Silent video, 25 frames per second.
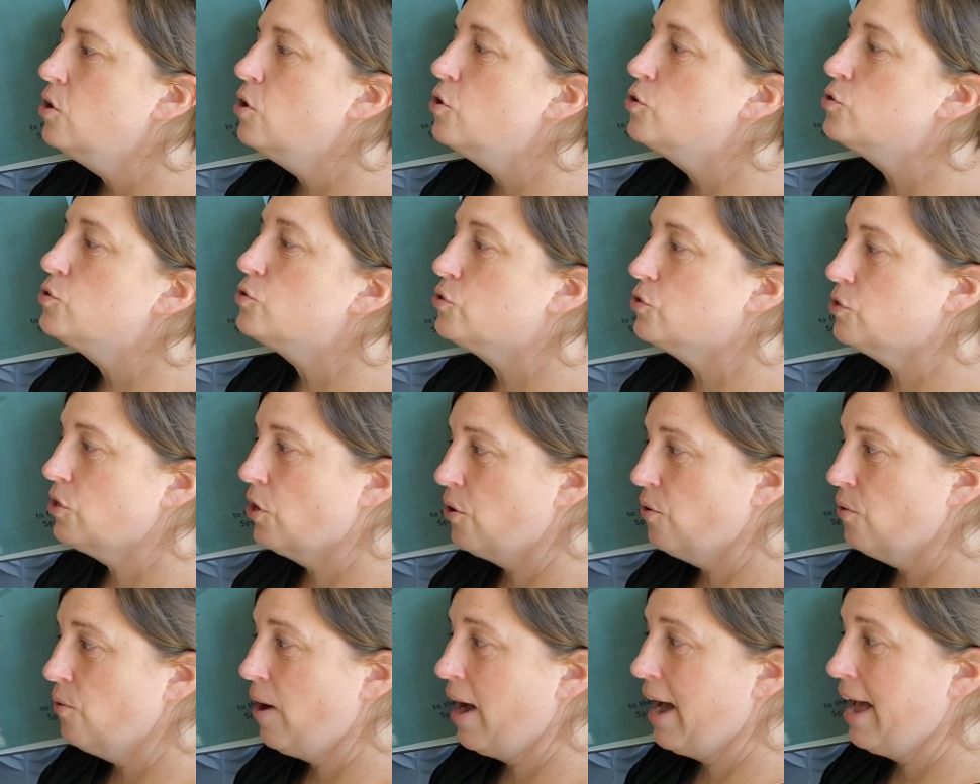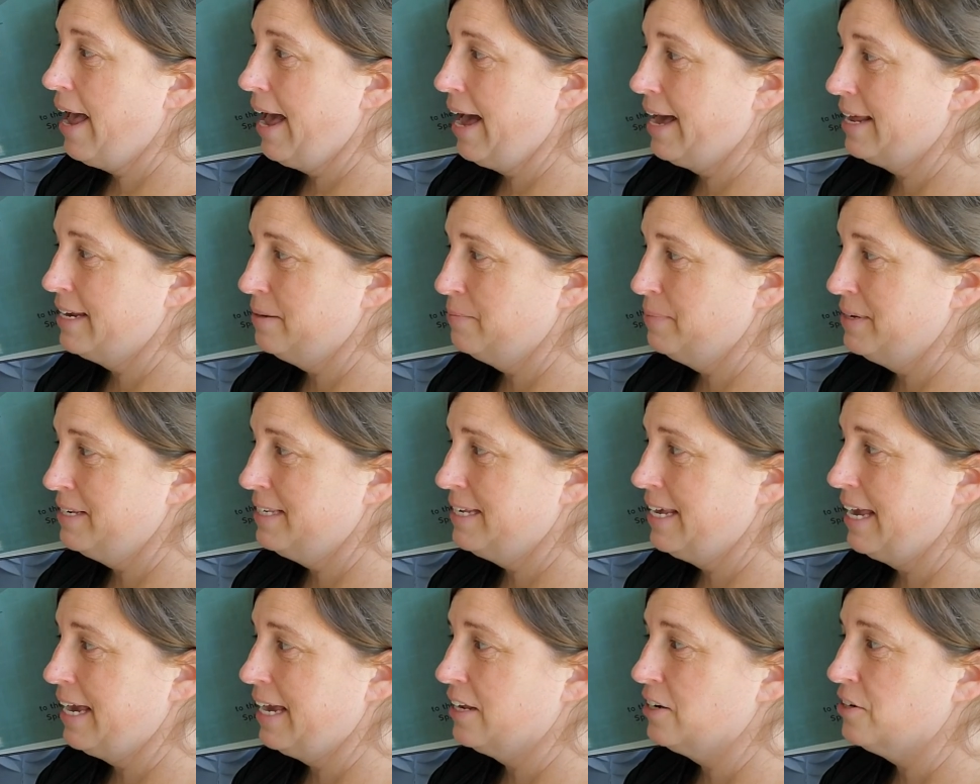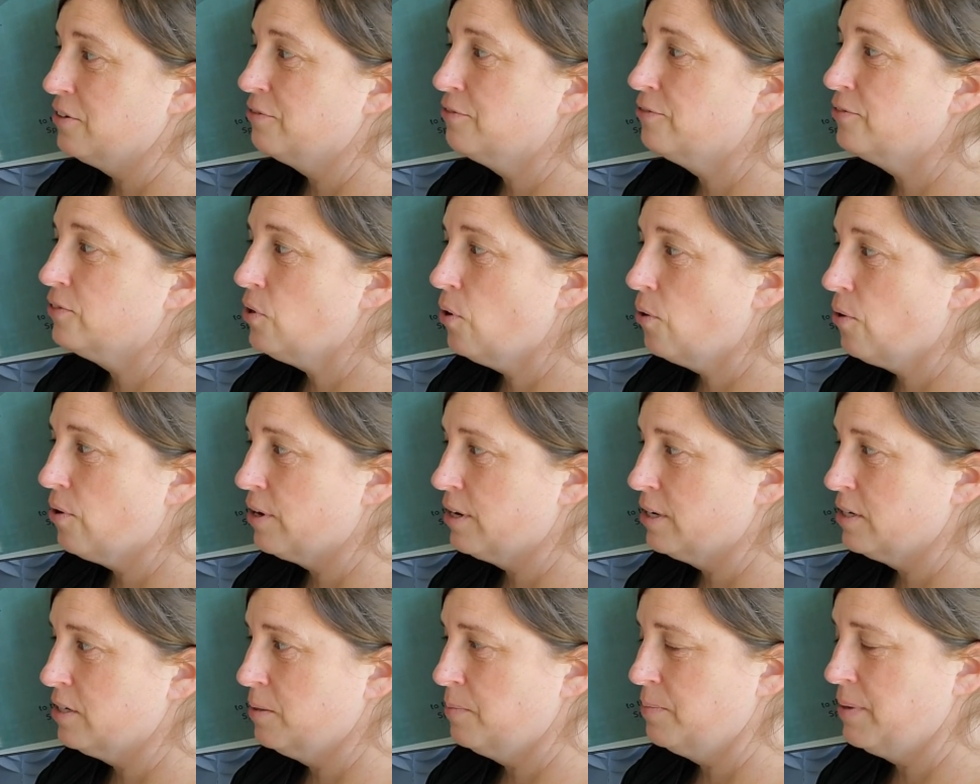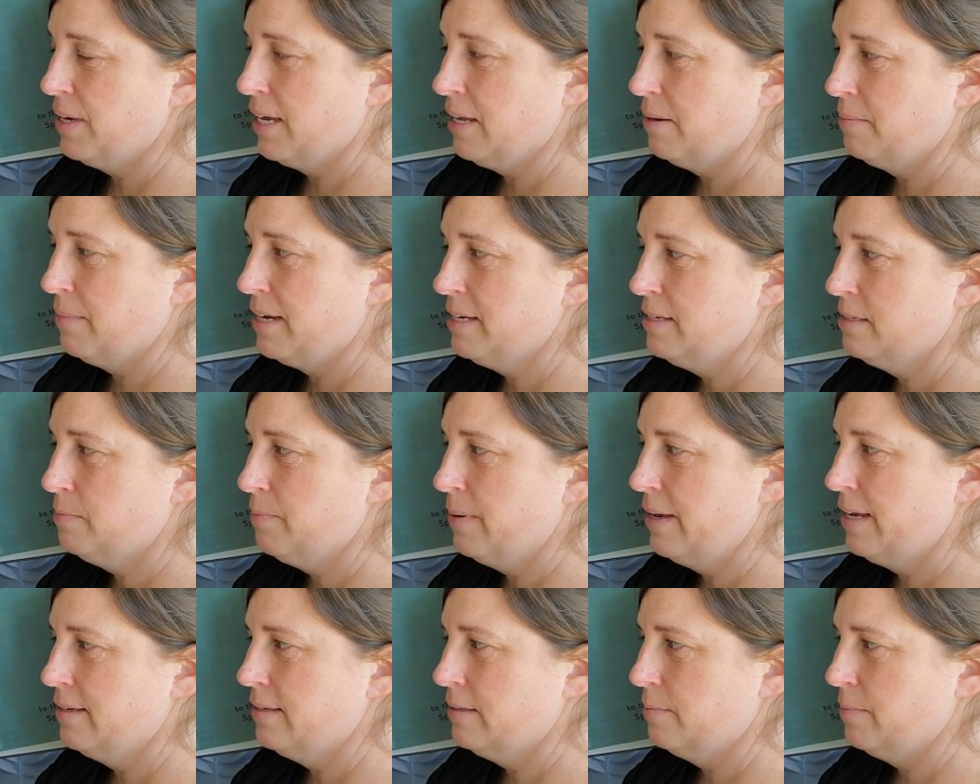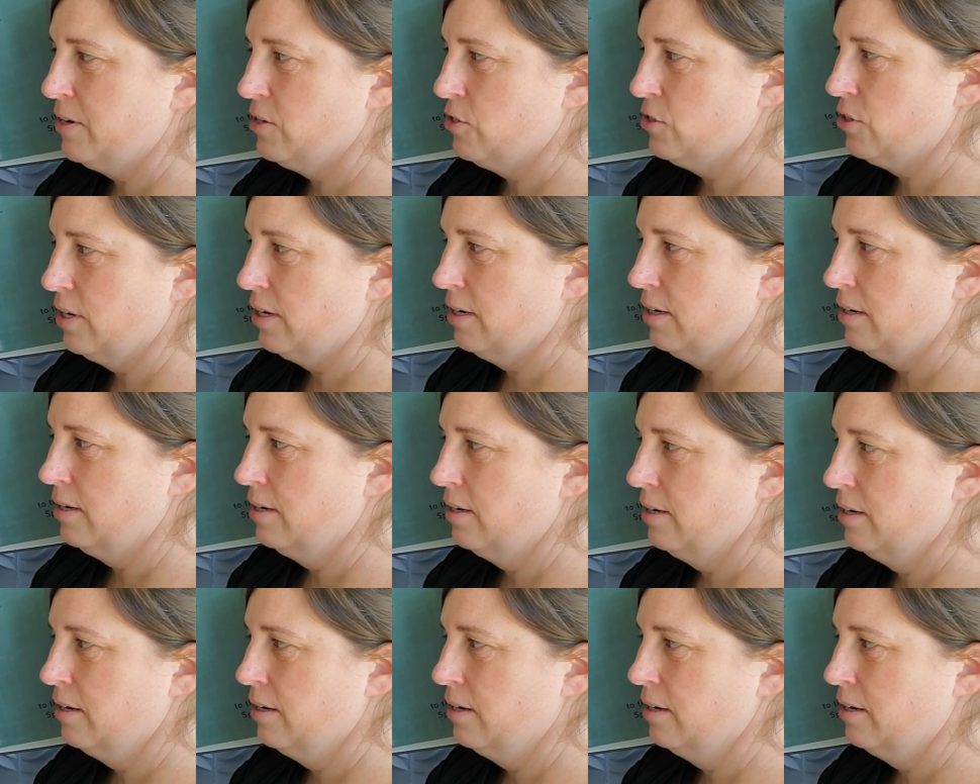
So I had to be taken to Florida to begin my space mission.